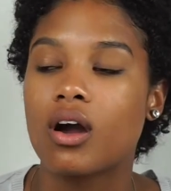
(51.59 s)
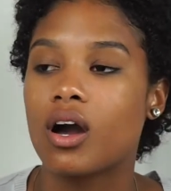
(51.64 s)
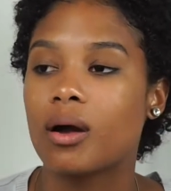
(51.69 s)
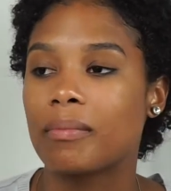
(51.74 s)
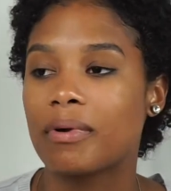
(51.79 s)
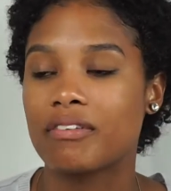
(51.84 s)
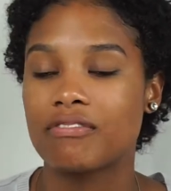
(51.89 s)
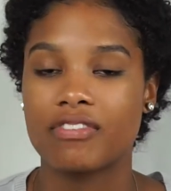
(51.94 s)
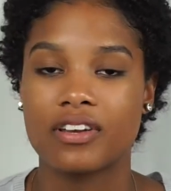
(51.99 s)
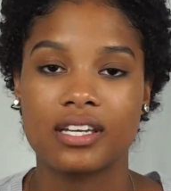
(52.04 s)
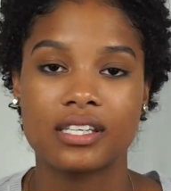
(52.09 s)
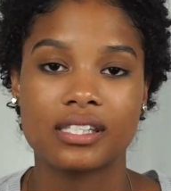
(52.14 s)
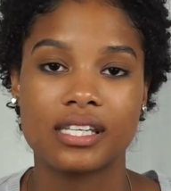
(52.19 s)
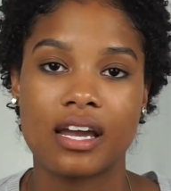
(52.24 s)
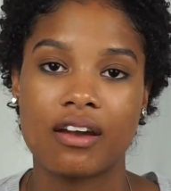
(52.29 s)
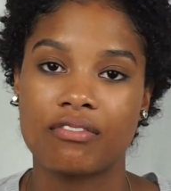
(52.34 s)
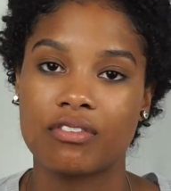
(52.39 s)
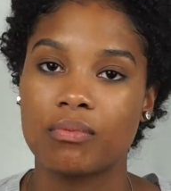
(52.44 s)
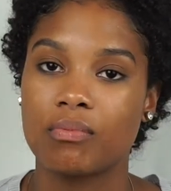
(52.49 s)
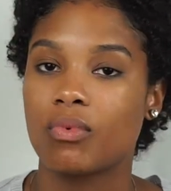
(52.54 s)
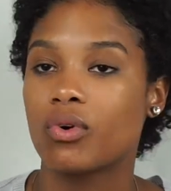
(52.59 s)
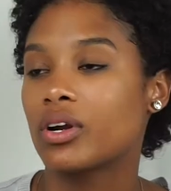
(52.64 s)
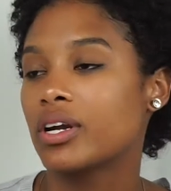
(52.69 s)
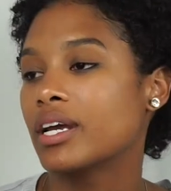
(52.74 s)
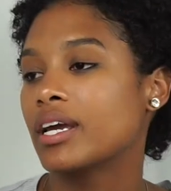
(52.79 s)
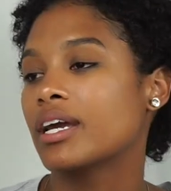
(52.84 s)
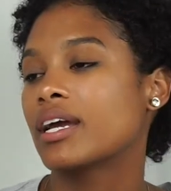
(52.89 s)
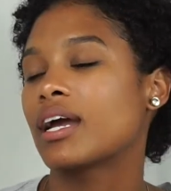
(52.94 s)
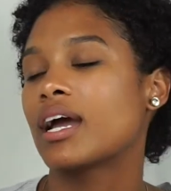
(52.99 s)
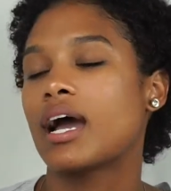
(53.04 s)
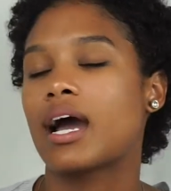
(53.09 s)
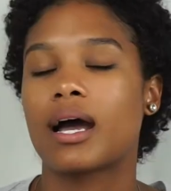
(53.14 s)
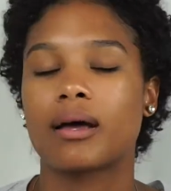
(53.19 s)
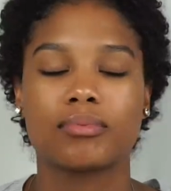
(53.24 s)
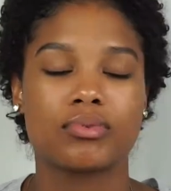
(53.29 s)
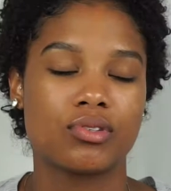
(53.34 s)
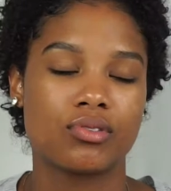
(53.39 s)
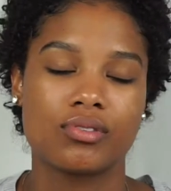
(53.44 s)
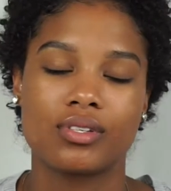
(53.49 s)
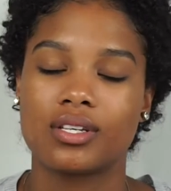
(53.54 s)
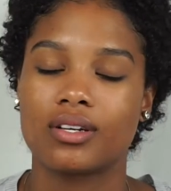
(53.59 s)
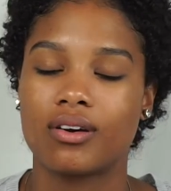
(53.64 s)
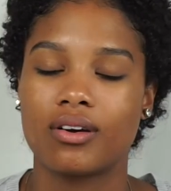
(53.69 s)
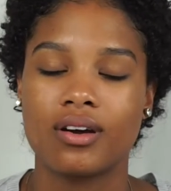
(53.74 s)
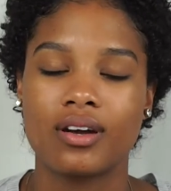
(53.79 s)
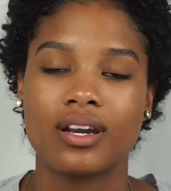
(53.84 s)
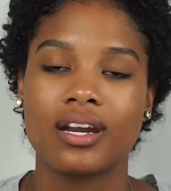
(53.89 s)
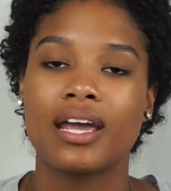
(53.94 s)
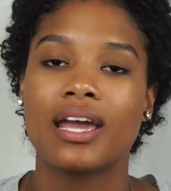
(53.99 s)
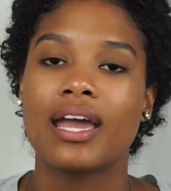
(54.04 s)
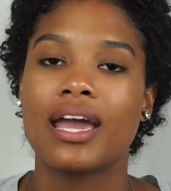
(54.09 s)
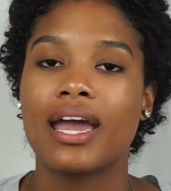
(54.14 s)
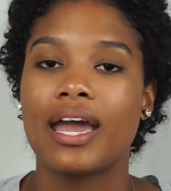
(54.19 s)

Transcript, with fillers: on my face every morning. Absolutely not.